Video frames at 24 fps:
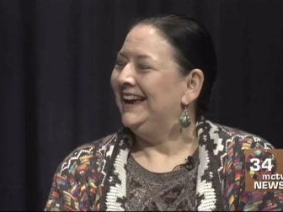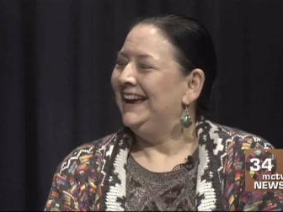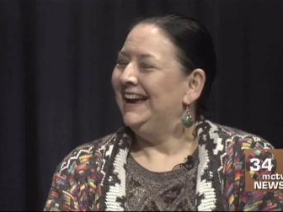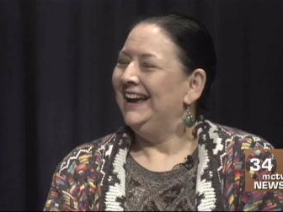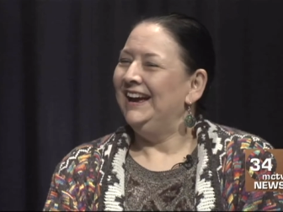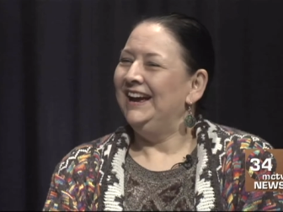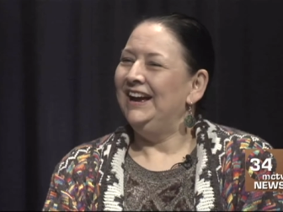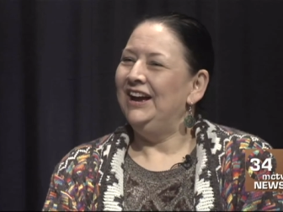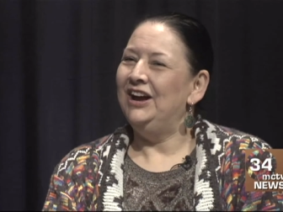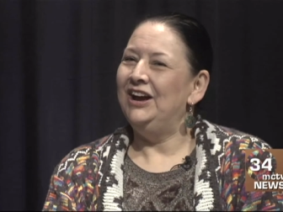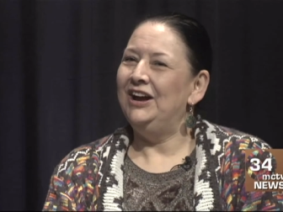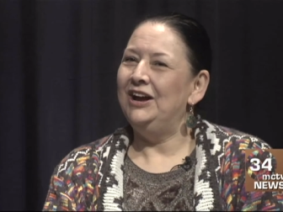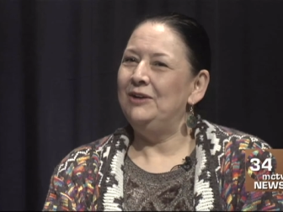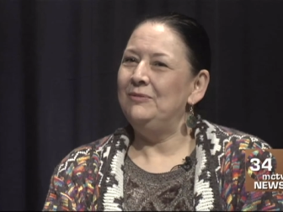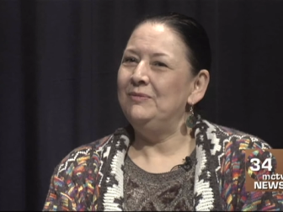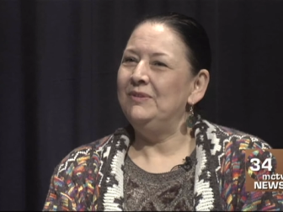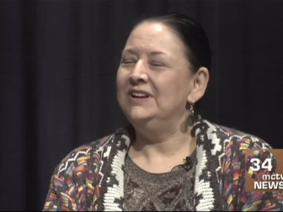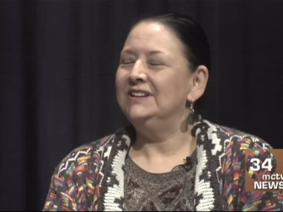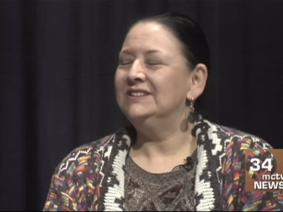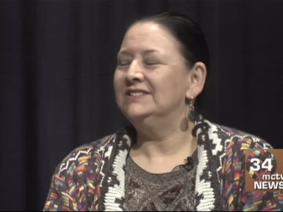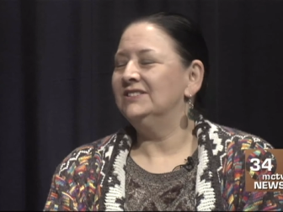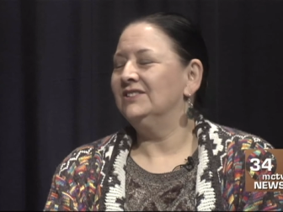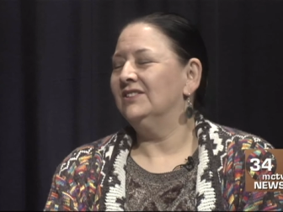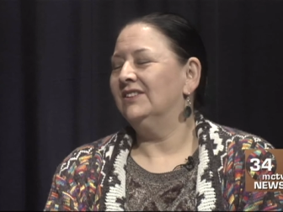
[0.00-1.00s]
Um,
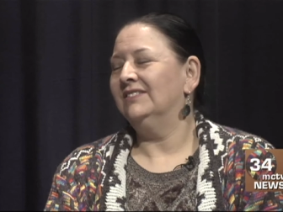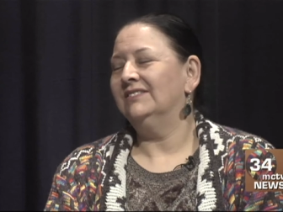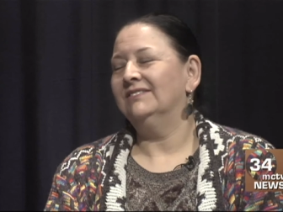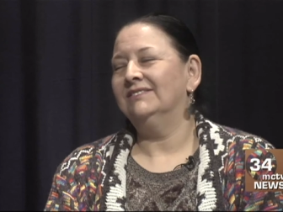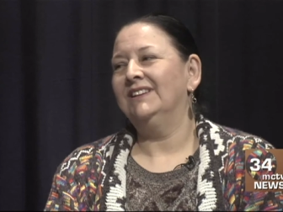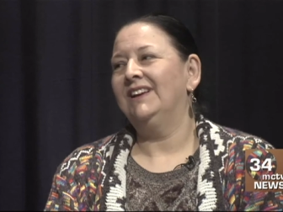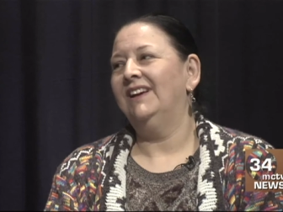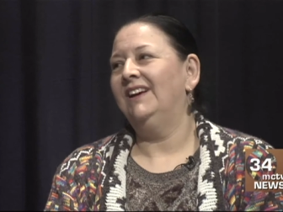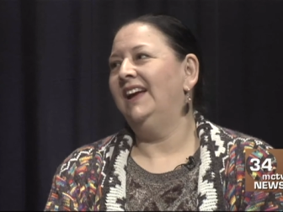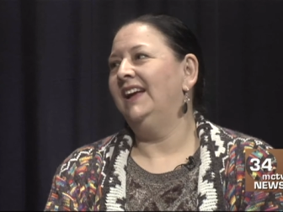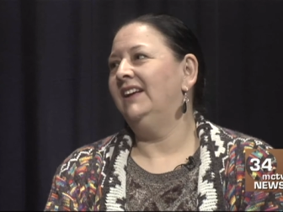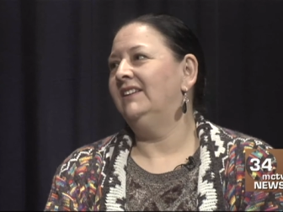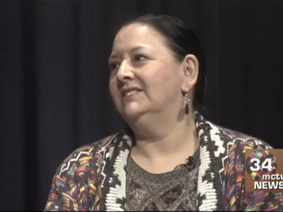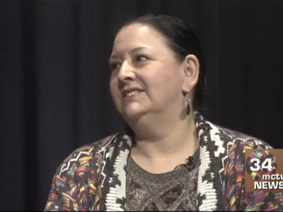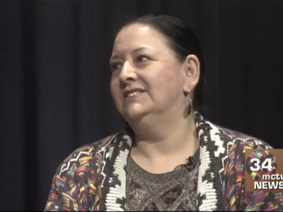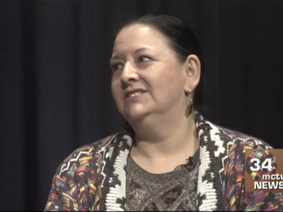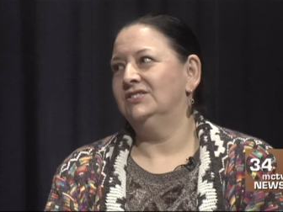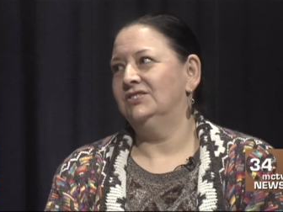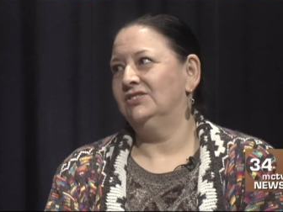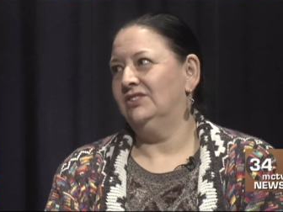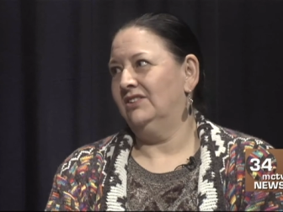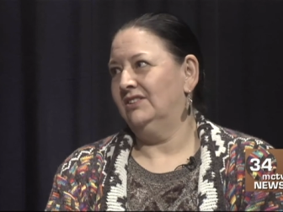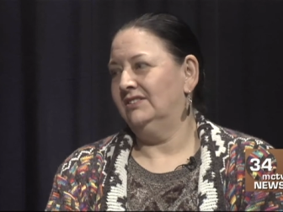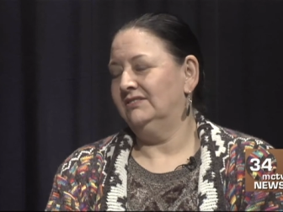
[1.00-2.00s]
it's Elton
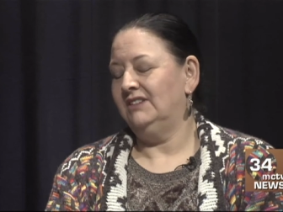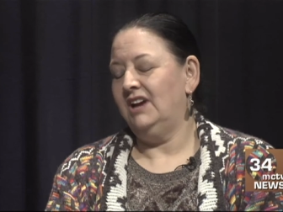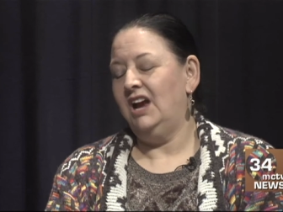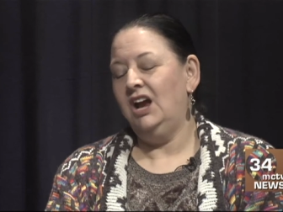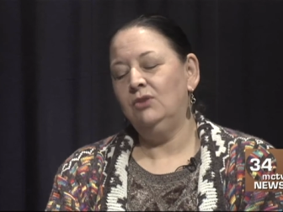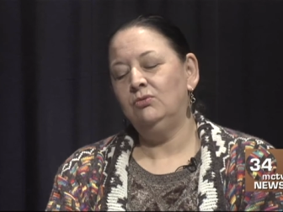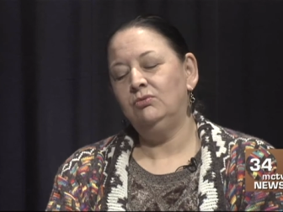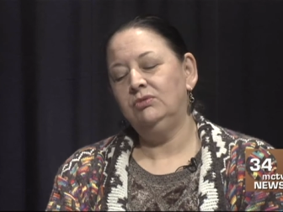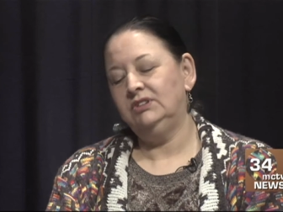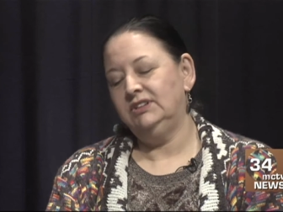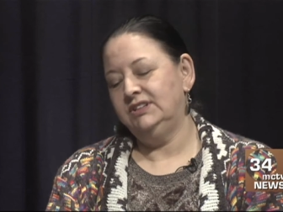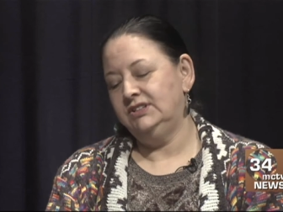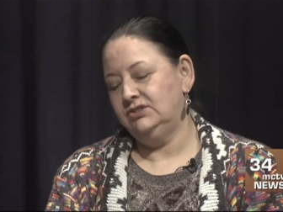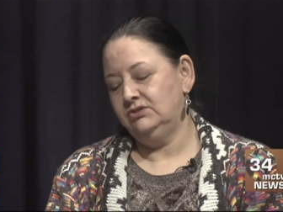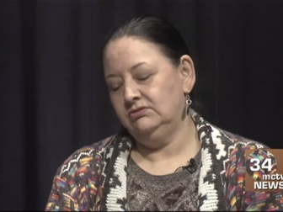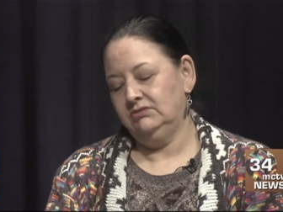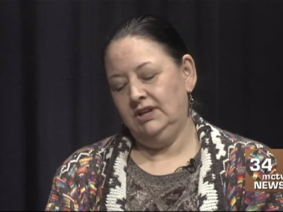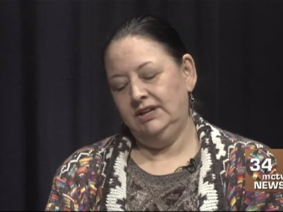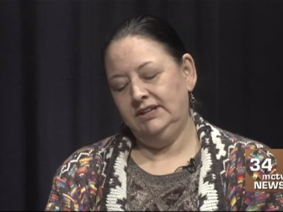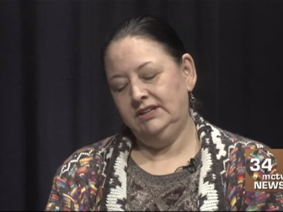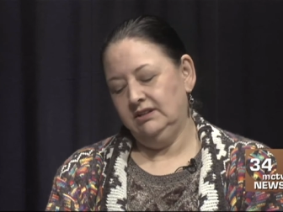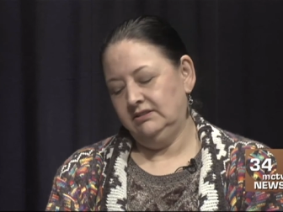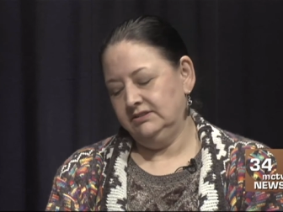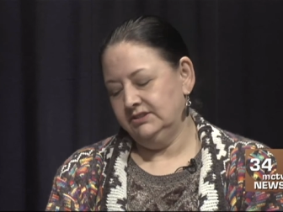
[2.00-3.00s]
John. I really do
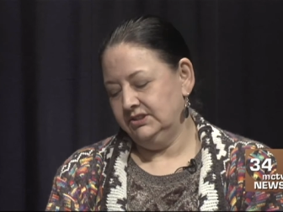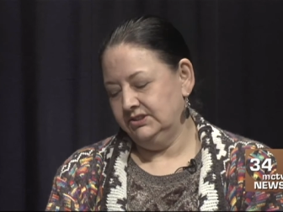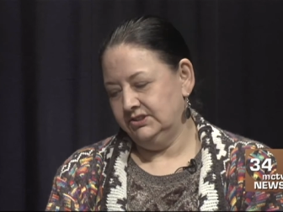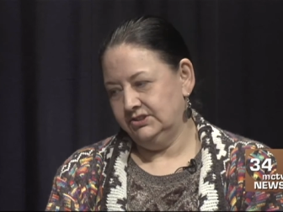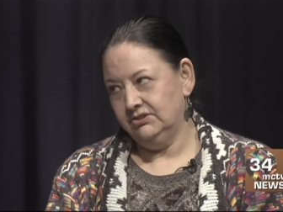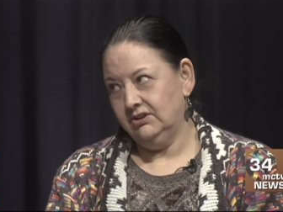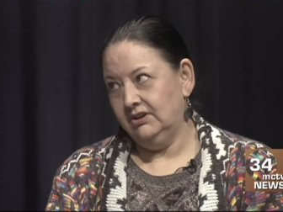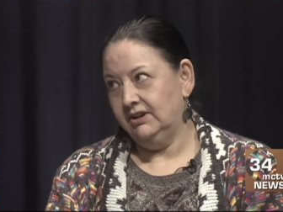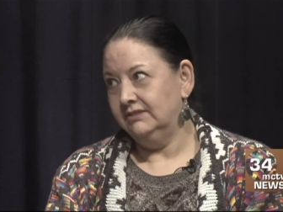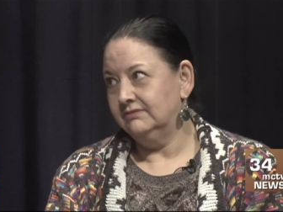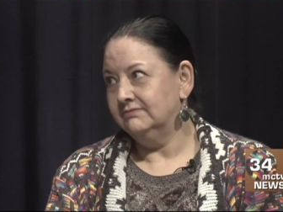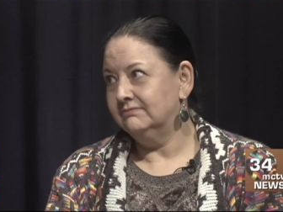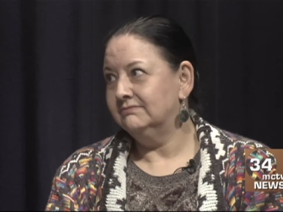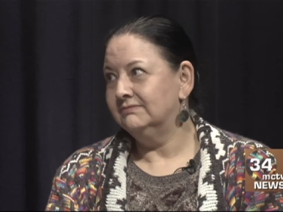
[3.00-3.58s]
like Elton John. Solid,